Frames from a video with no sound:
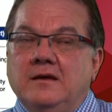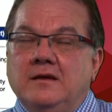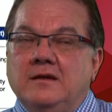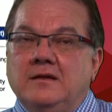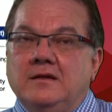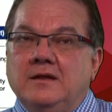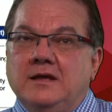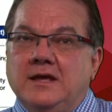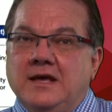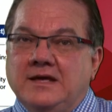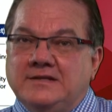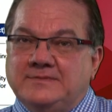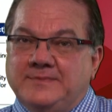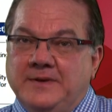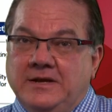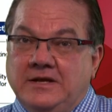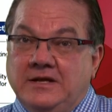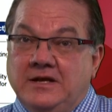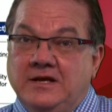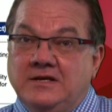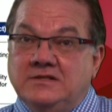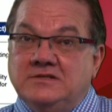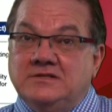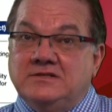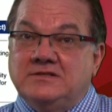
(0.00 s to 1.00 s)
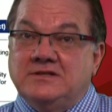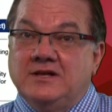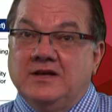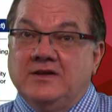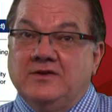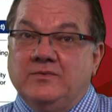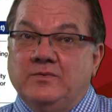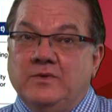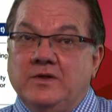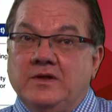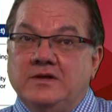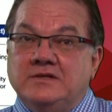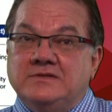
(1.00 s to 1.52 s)
The expectation starts
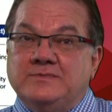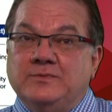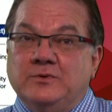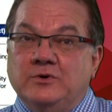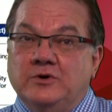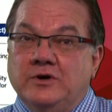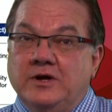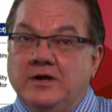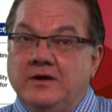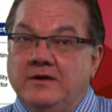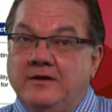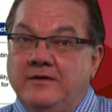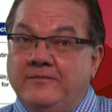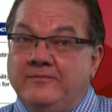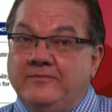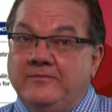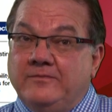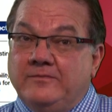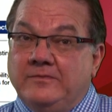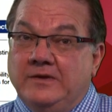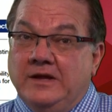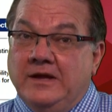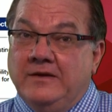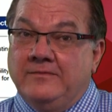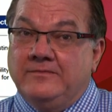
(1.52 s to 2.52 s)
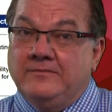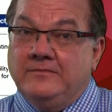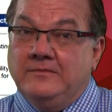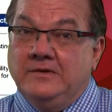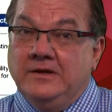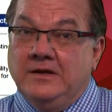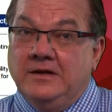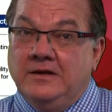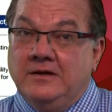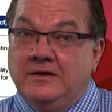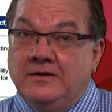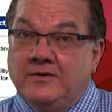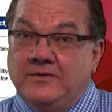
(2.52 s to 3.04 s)
with exploring. And F
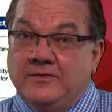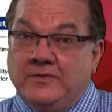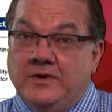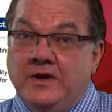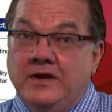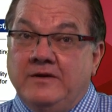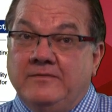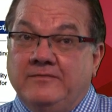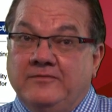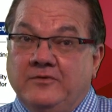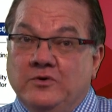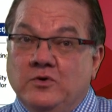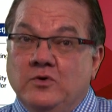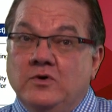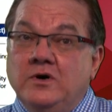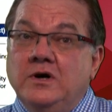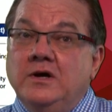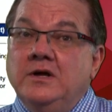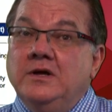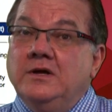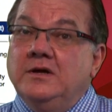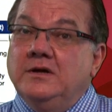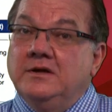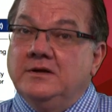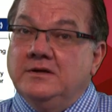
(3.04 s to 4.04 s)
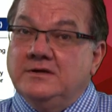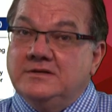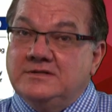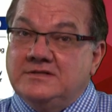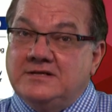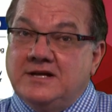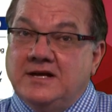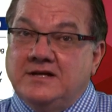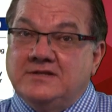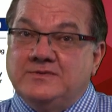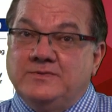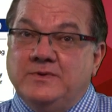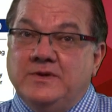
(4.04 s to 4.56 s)
in 3 to 4
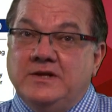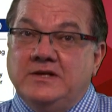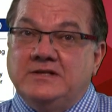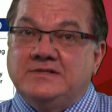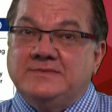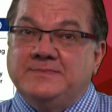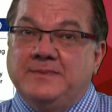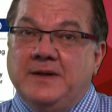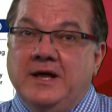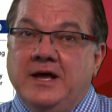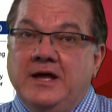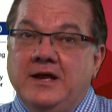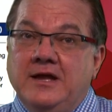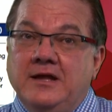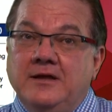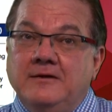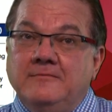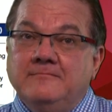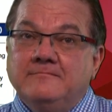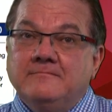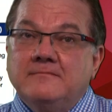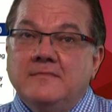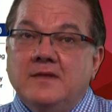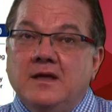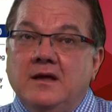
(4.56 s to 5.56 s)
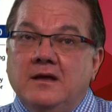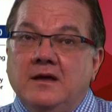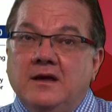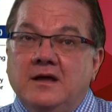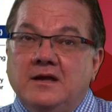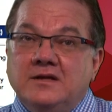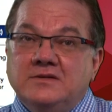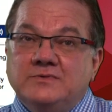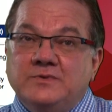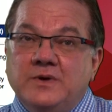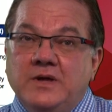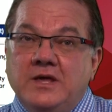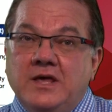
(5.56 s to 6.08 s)
starts with explaining. And
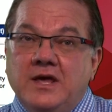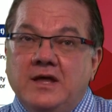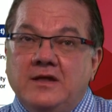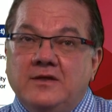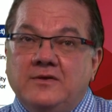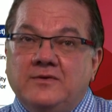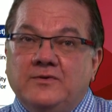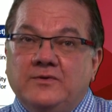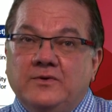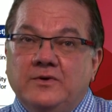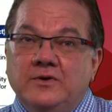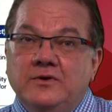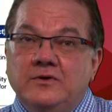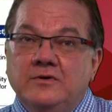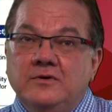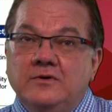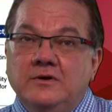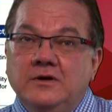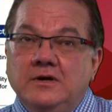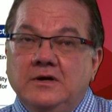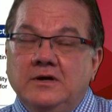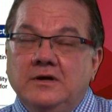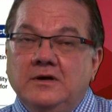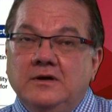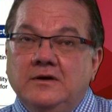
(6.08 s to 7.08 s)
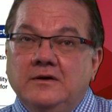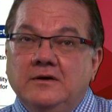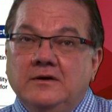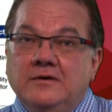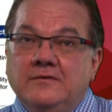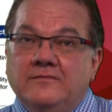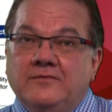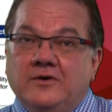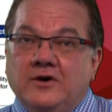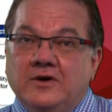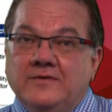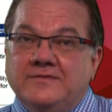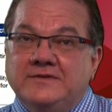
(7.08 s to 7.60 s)
as we get through
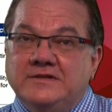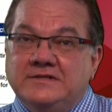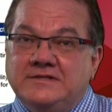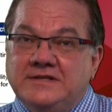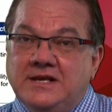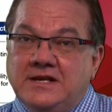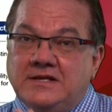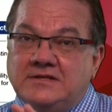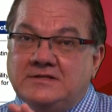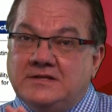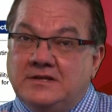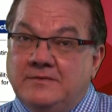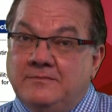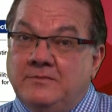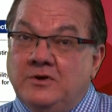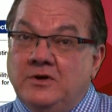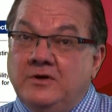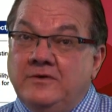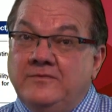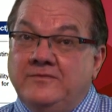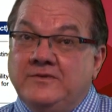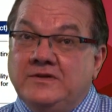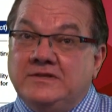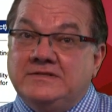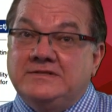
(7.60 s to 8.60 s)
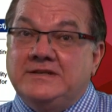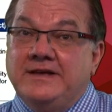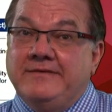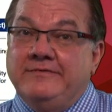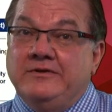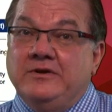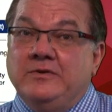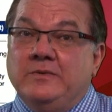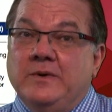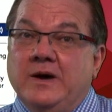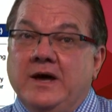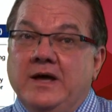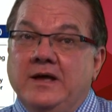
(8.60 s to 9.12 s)
5 to 6 and move to 7
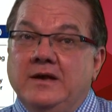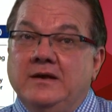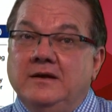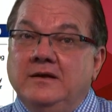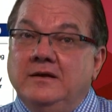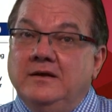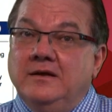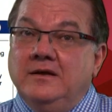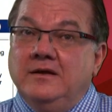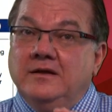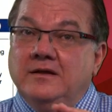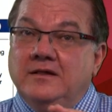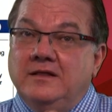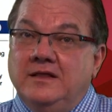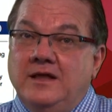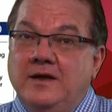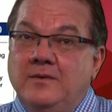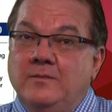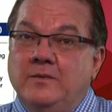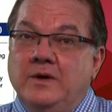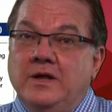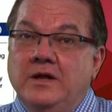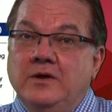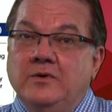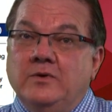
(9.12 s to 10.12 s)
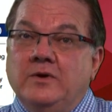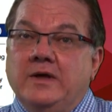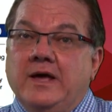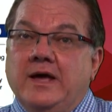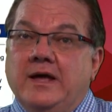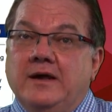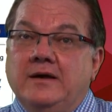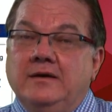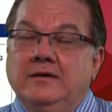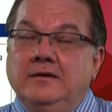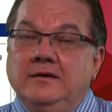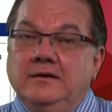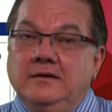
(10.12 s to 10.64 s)
to 8, then we look
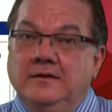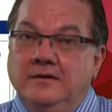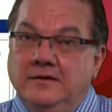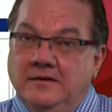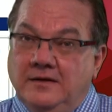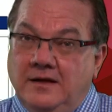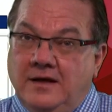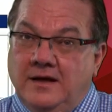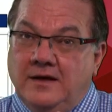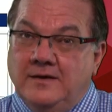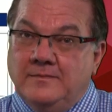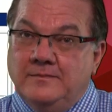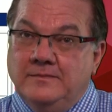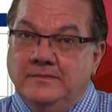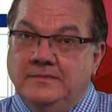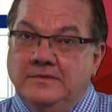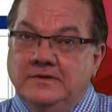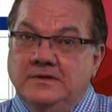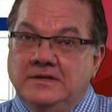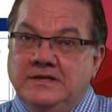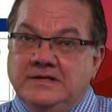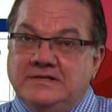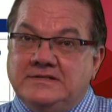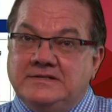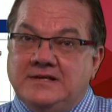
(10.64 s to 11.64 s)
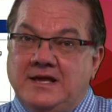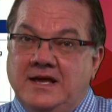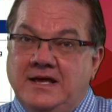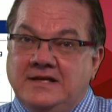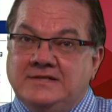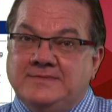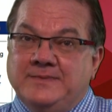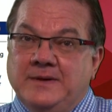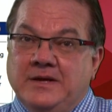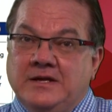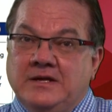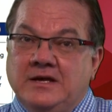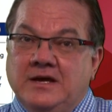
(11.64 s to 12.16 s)
at this
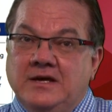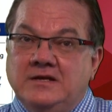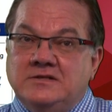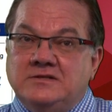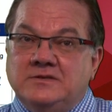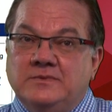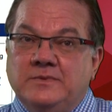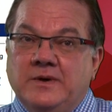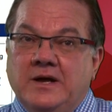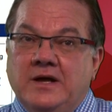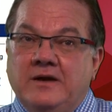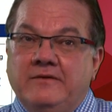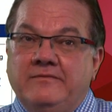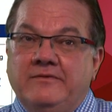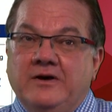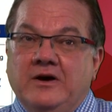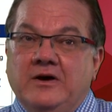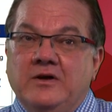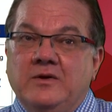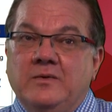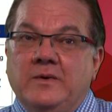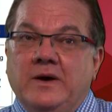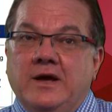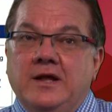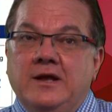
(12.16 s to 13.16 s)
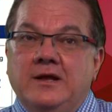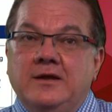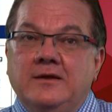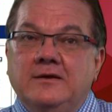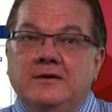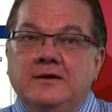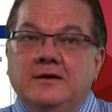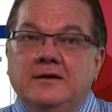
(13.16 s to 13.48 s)
expectation around evaluating.